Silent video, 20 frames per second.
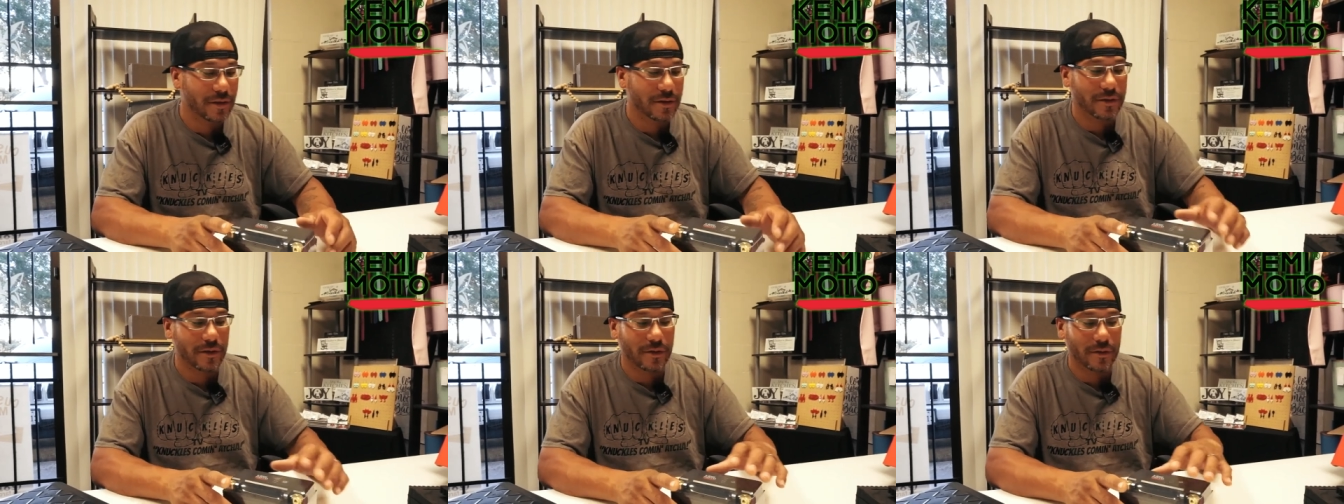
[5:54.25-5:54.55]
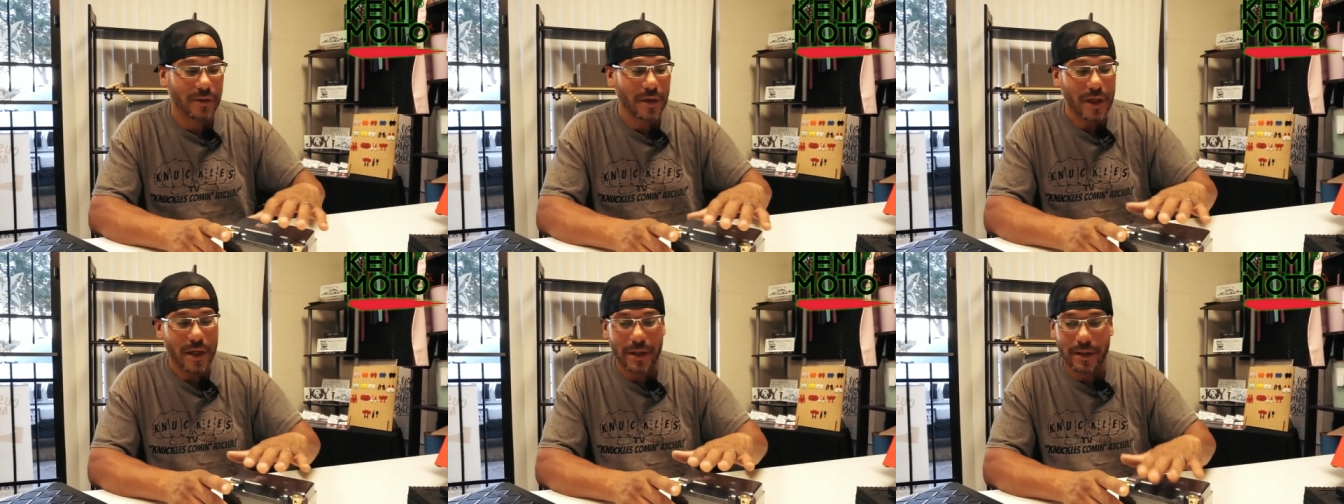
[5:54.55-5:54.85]

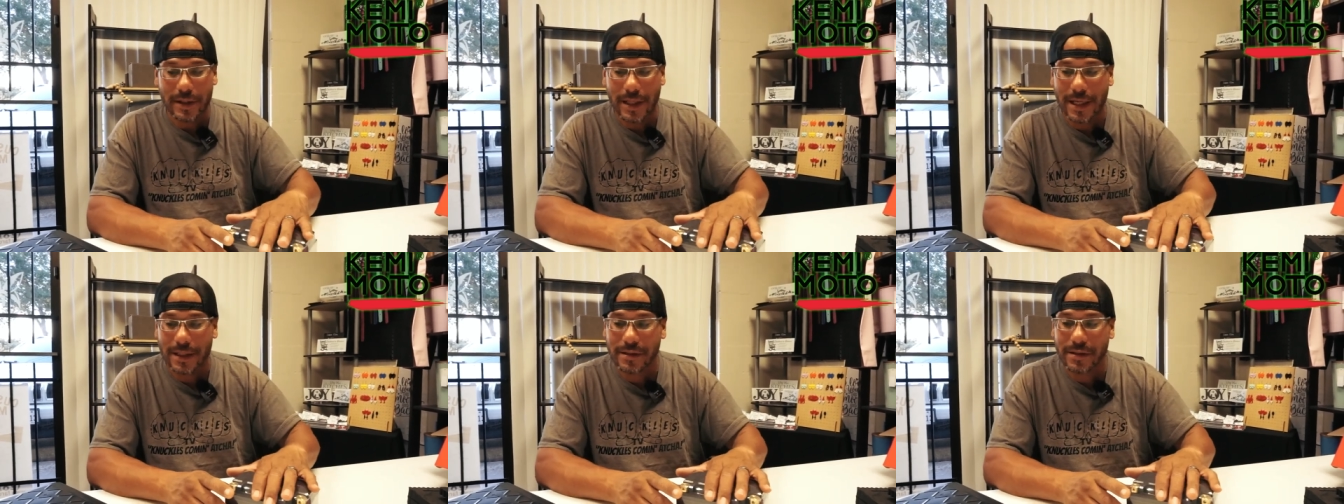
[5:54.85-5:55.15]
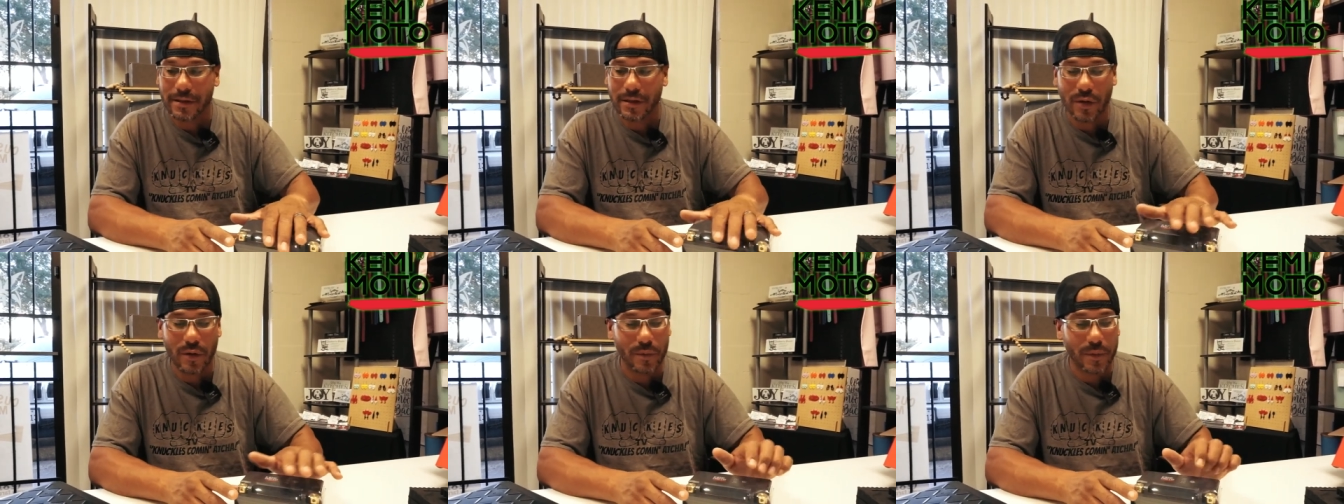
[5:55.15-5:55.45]
So
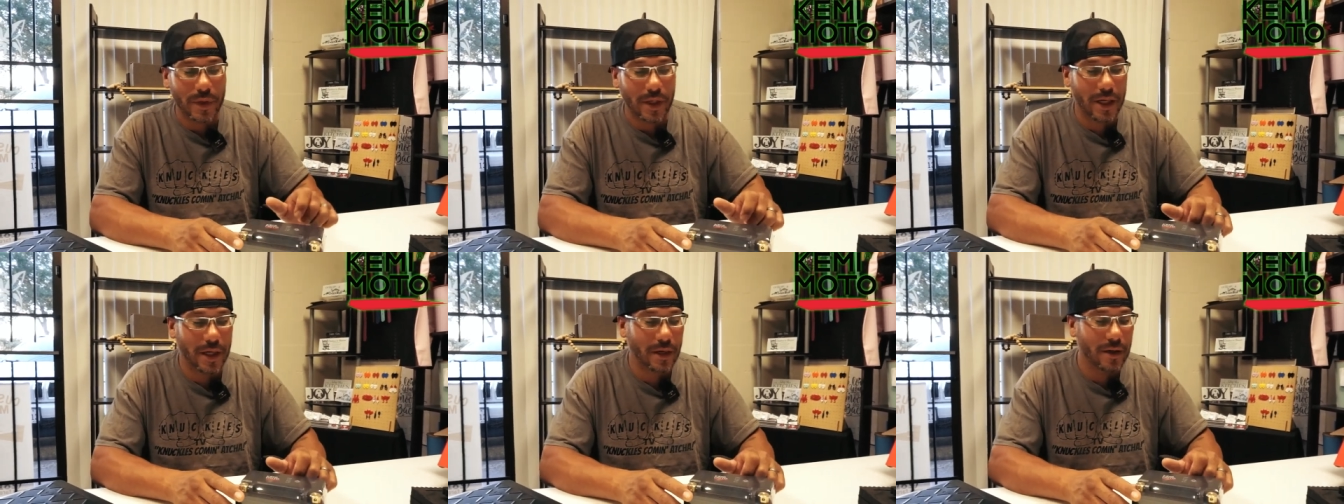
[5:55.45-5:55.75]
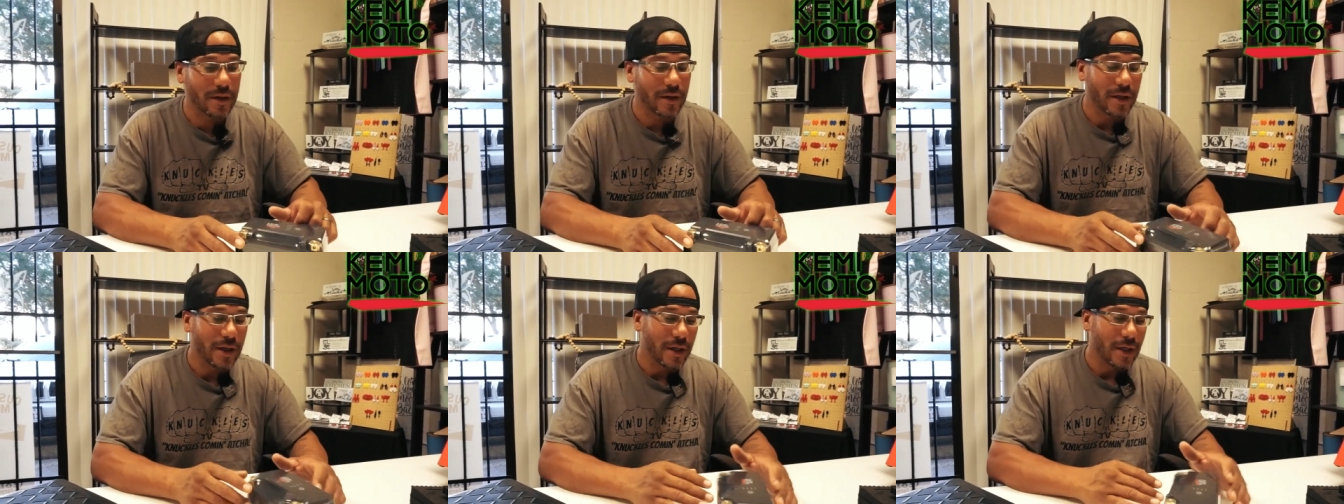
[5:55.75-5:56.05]
that's dope
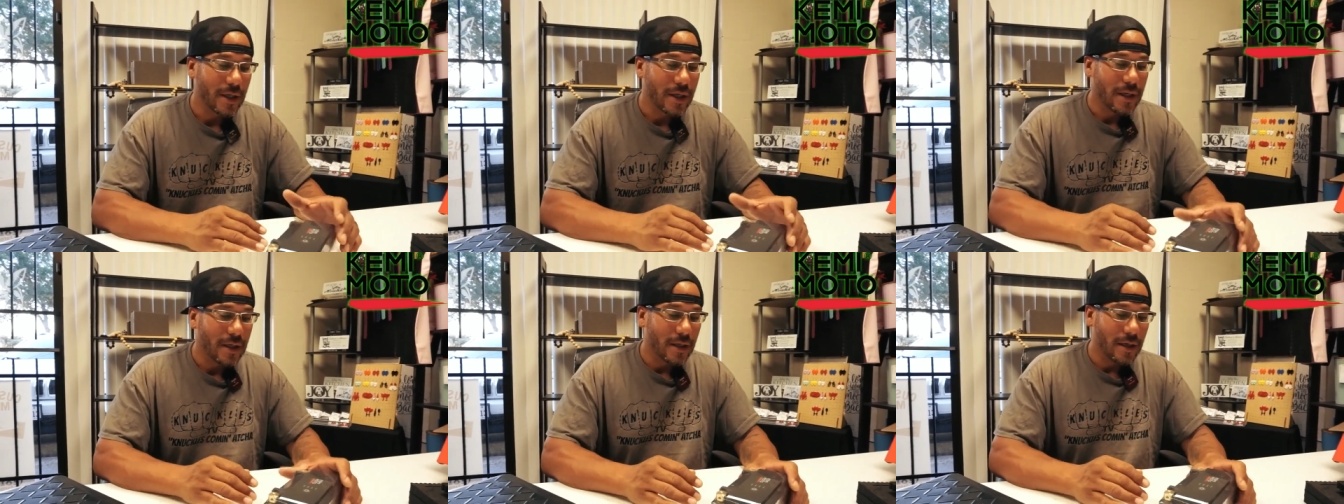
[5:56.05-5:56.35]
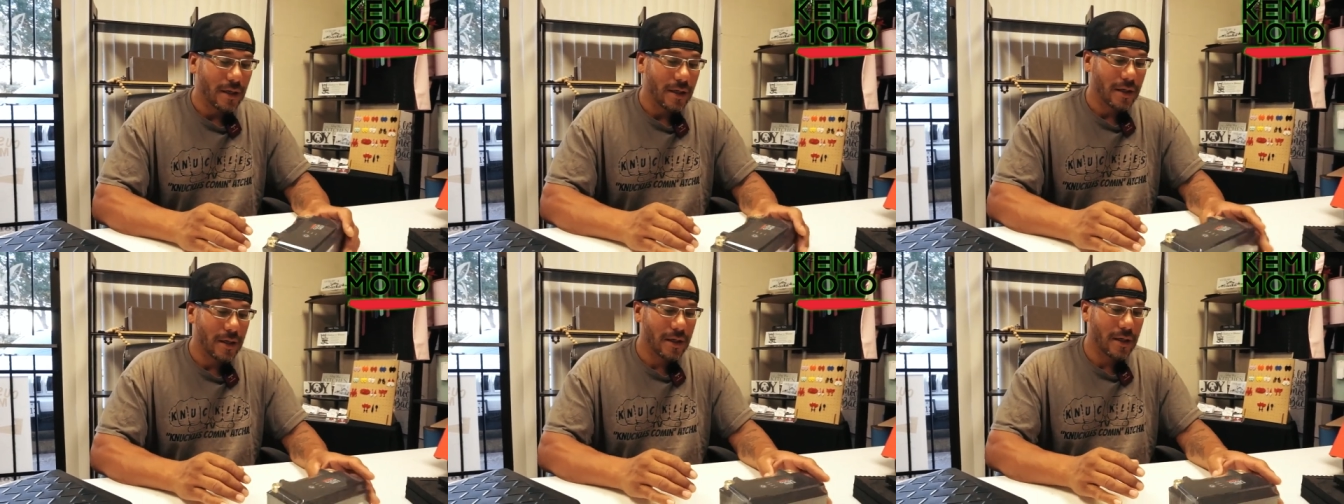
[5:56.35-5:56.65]
there.
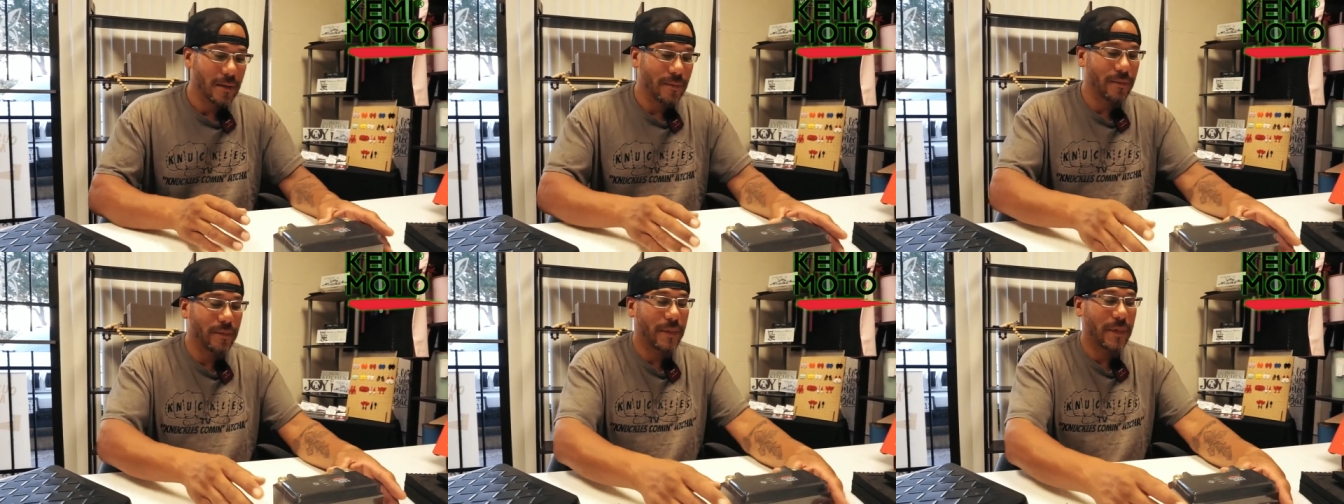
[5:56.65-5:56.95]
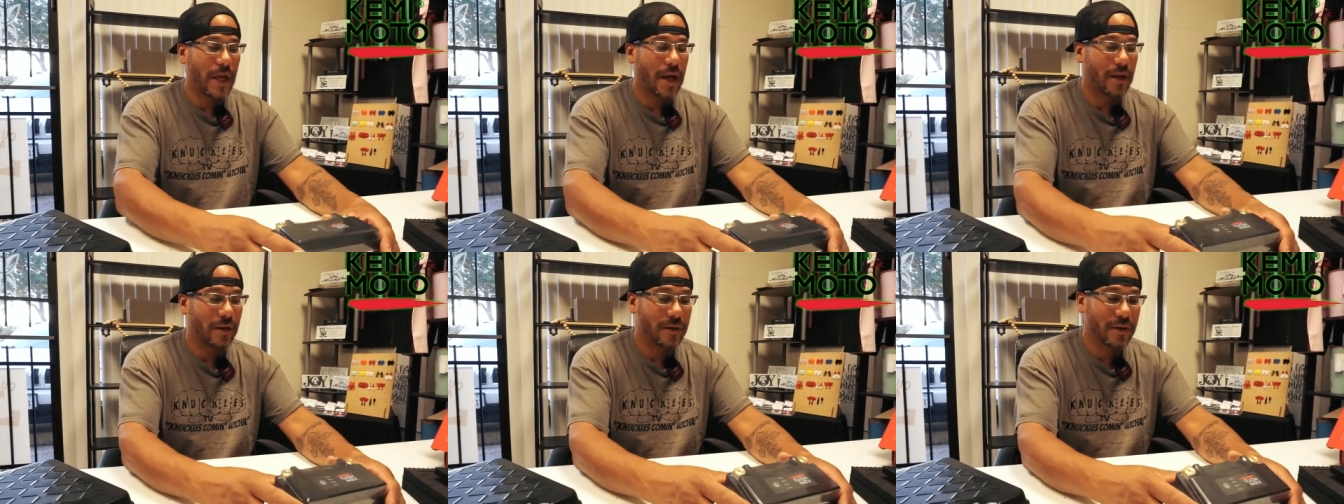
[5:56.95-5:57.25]
Um,
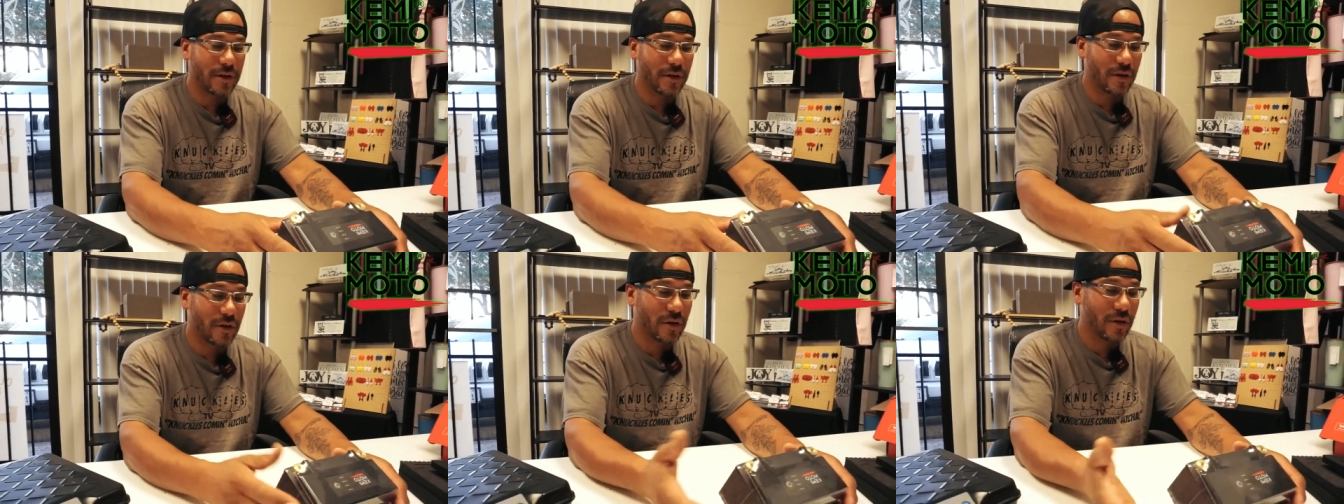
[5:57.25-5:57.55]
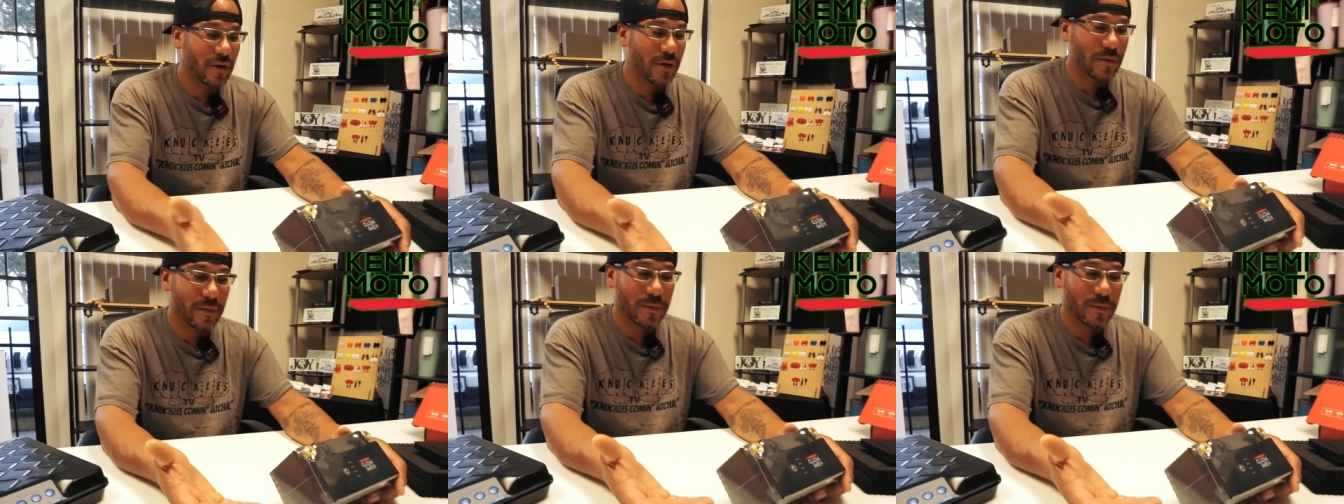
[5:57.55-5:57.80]
now your,